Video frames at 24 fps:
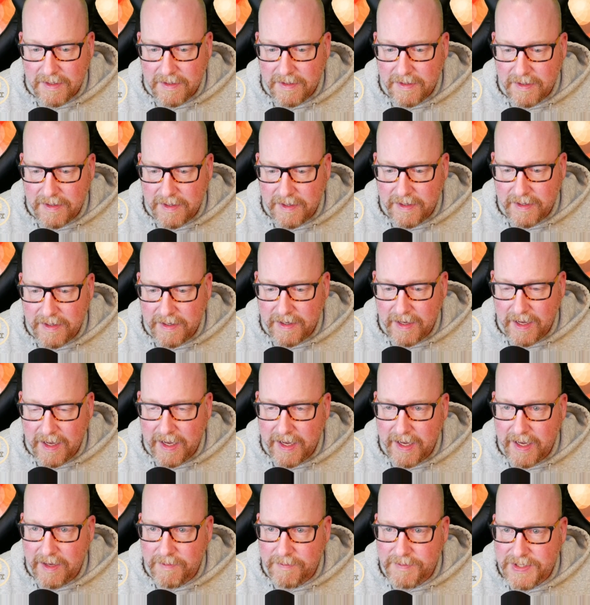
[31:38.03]

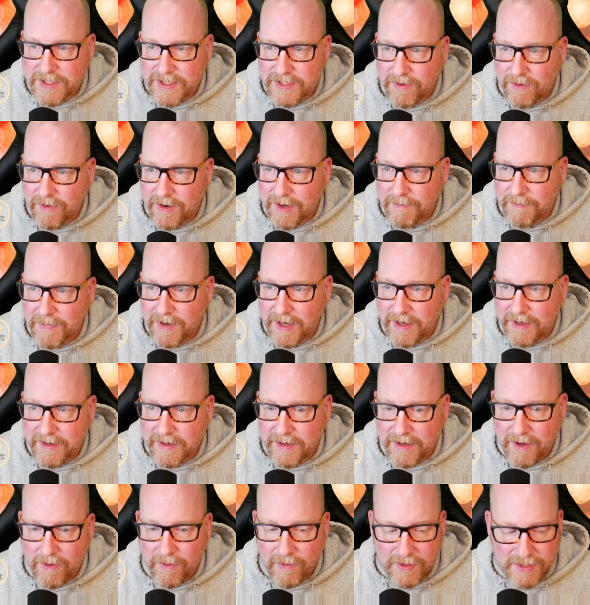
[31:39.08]
I am sorry, but
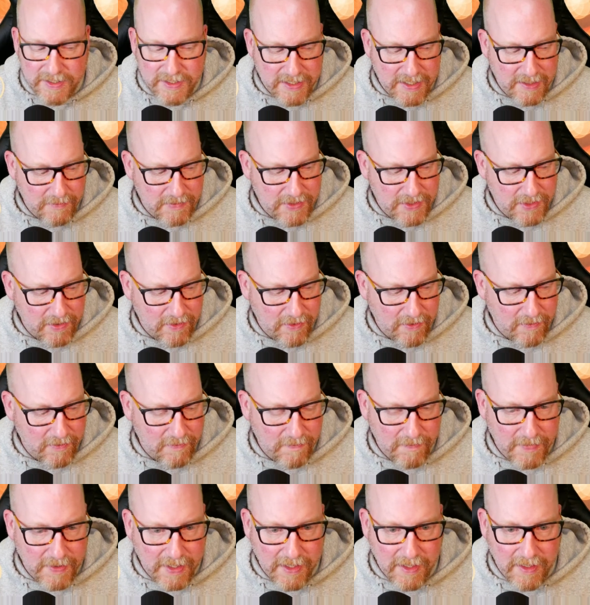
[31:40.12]
no one seems to
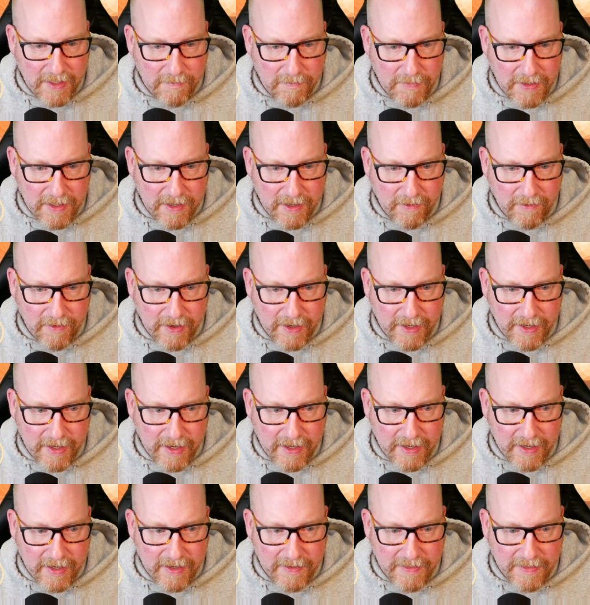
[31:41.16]
be hearing
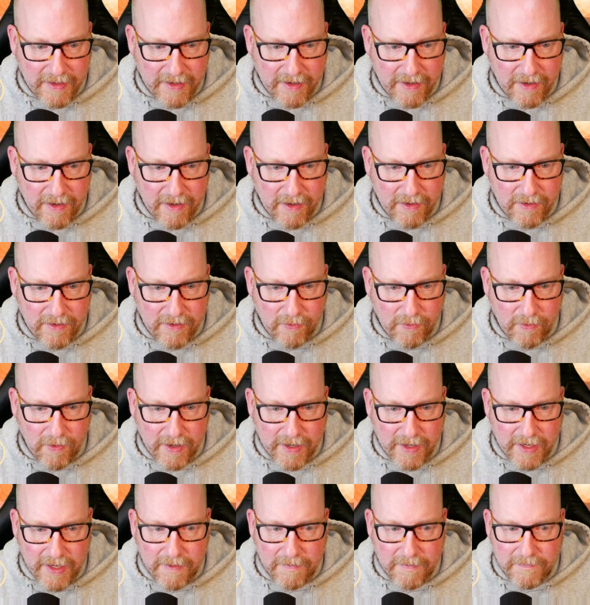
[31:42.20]
anything on
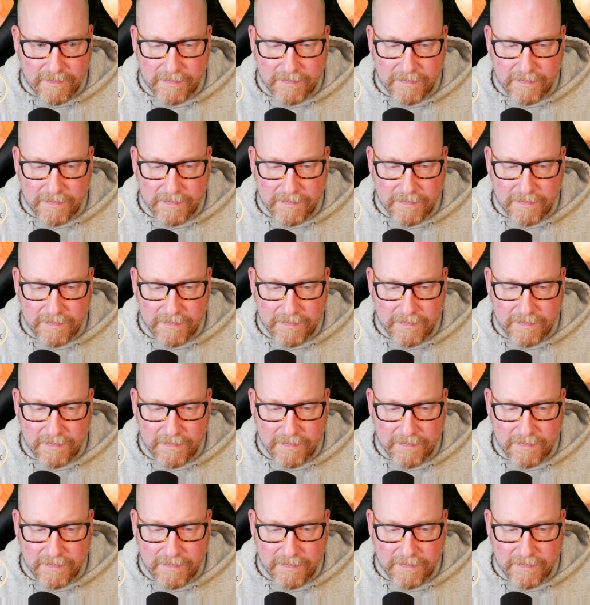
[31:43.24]
20.